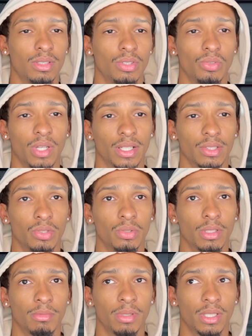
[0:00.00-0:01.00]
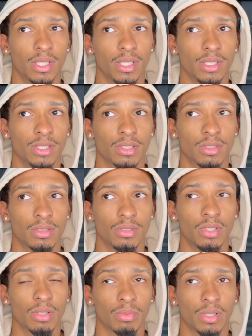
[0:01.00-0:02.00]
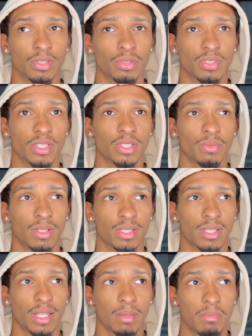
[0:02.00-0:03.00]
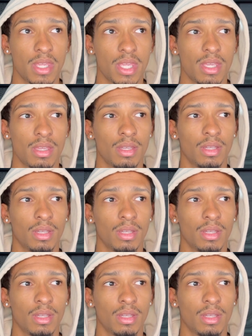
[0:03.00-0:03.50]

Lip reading: you got to do it because you could run into a situation like me.